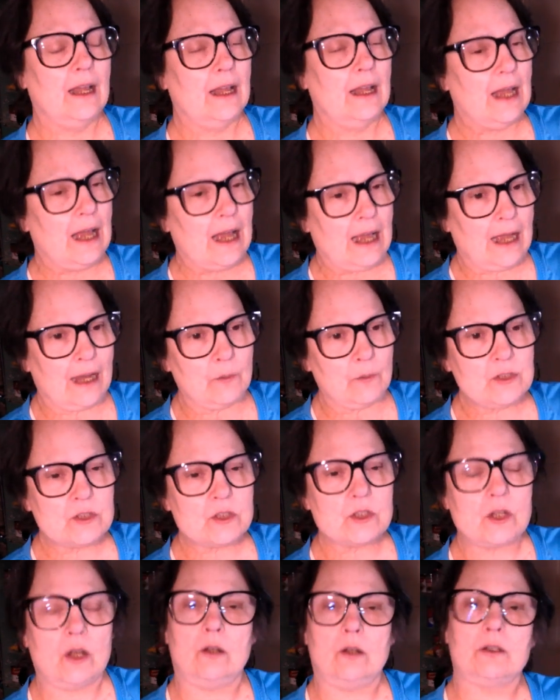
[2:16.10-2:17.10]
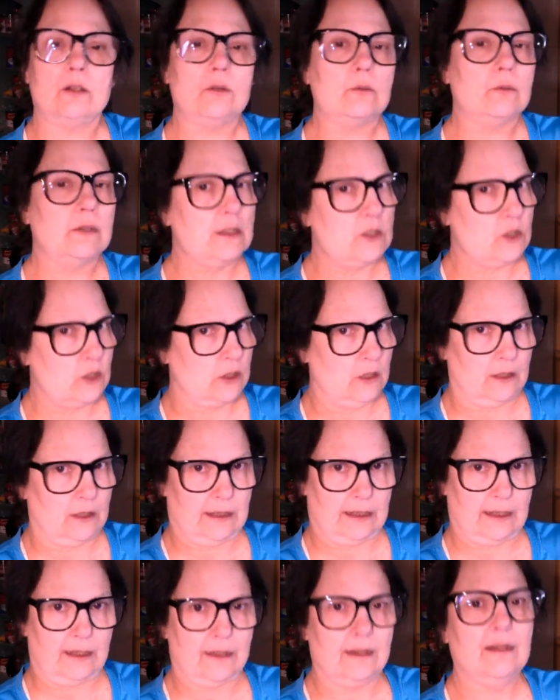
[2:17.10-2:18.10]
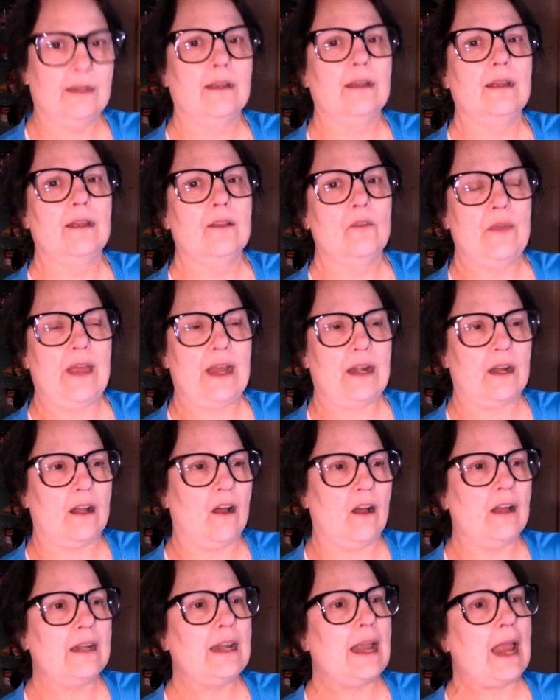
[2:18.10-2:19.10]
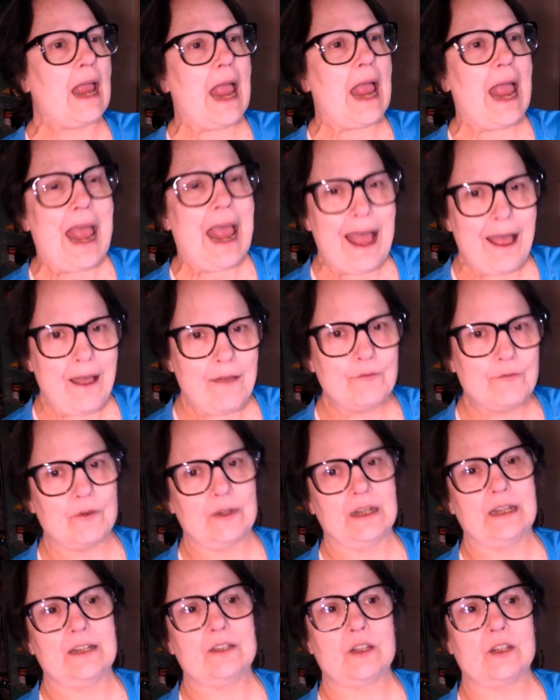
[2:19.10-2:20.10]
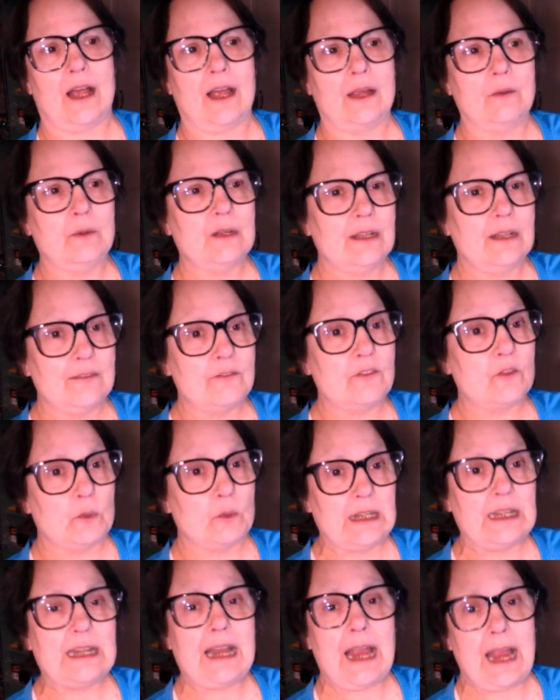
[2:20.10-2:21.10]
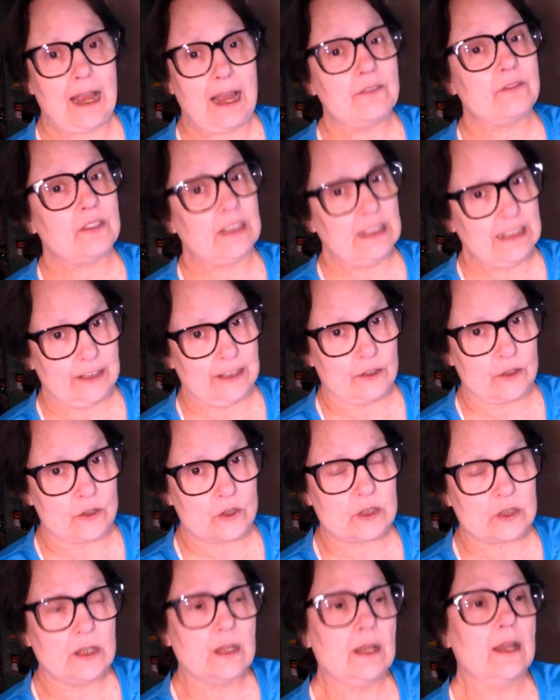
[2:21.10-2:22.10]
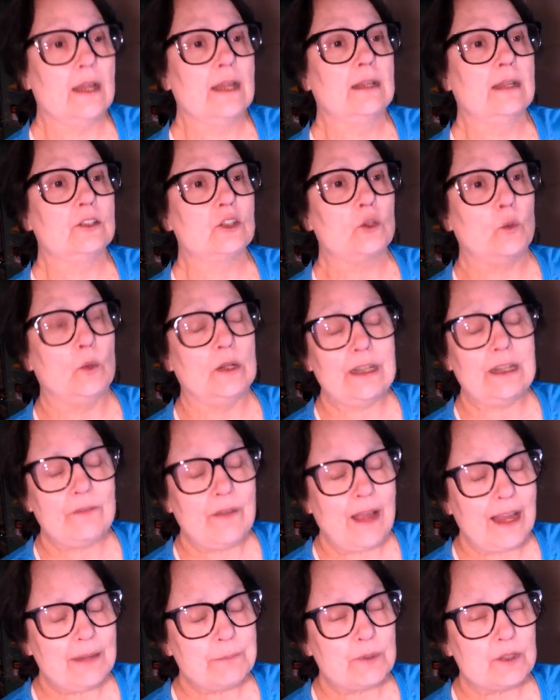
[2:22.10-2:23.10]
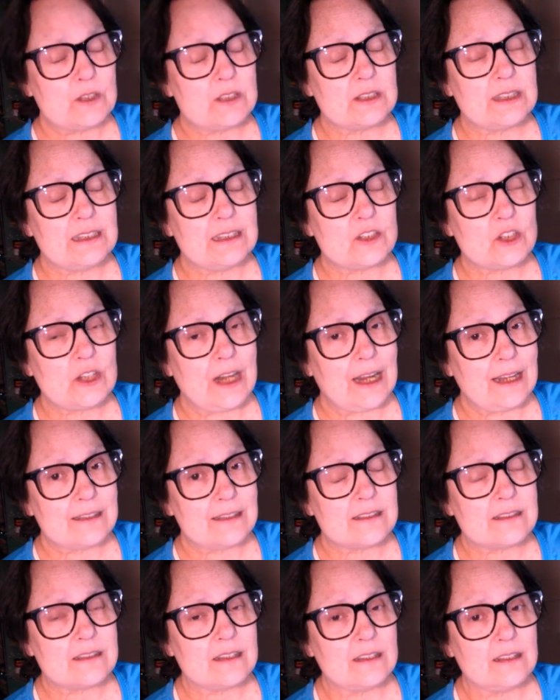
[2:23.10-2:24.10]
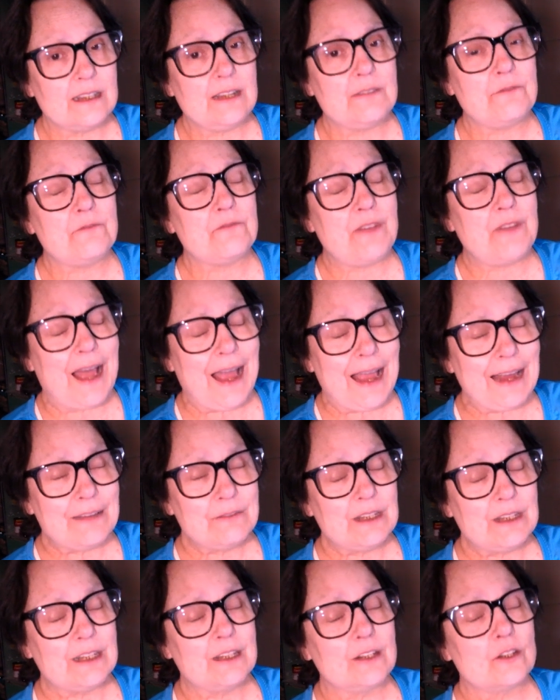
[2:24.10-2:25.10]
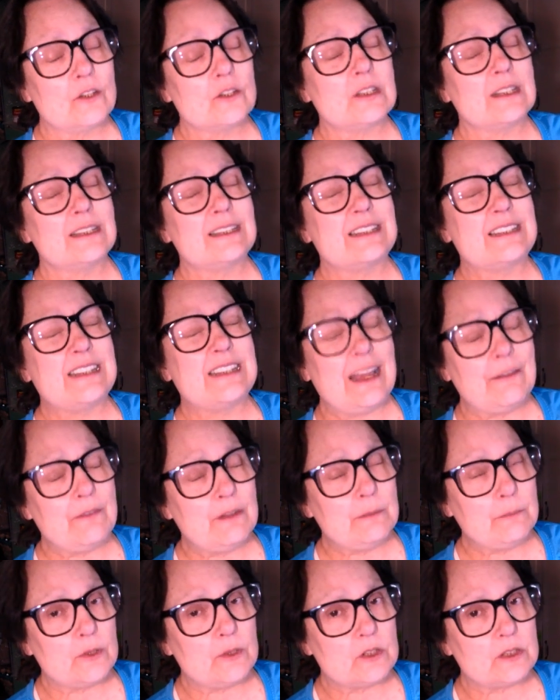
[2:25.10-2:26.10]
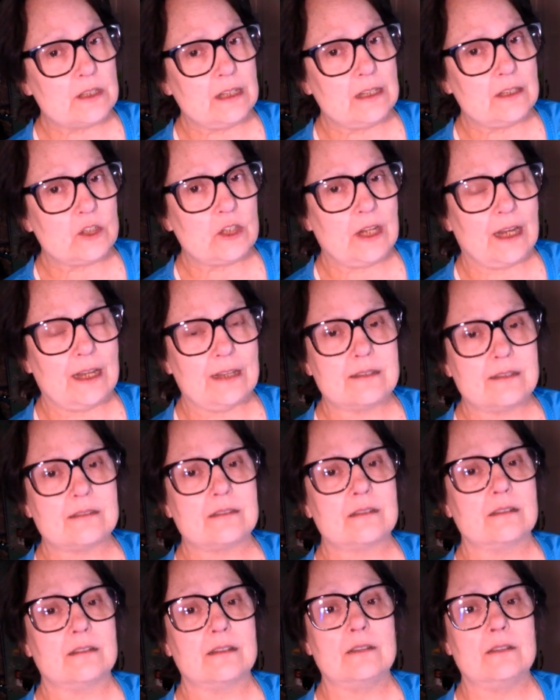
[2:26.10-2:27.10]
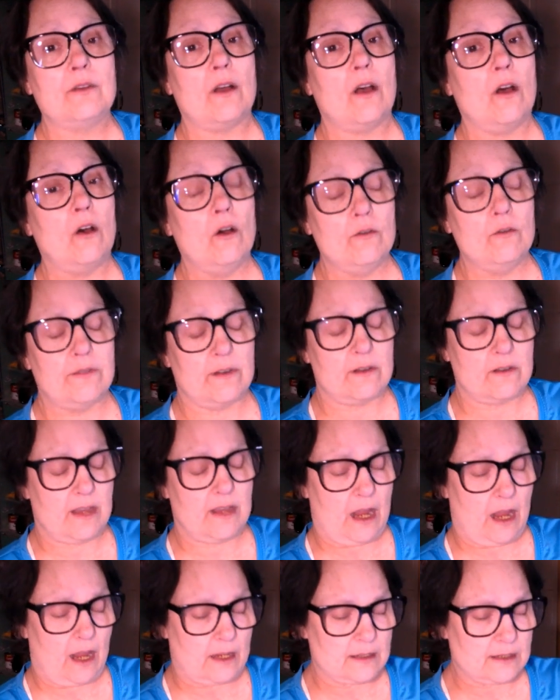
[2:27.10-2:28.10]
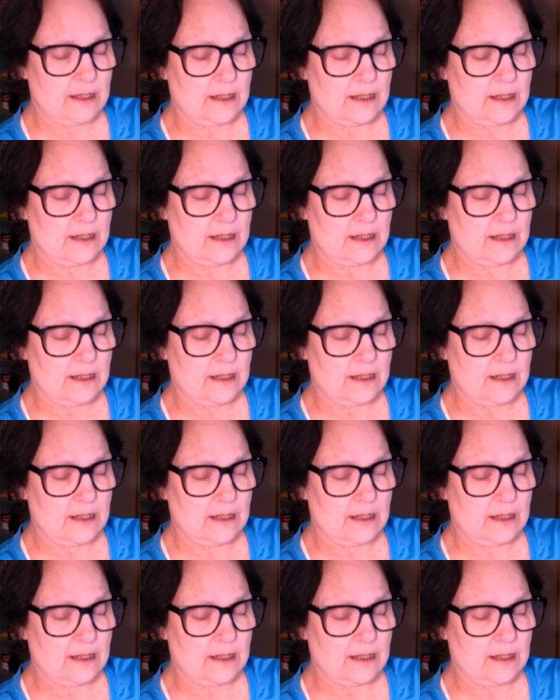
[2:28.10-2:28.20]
I was told originally that on average I would live 3.5 years. 25% chance to live 5 years, 7% chance to live over that.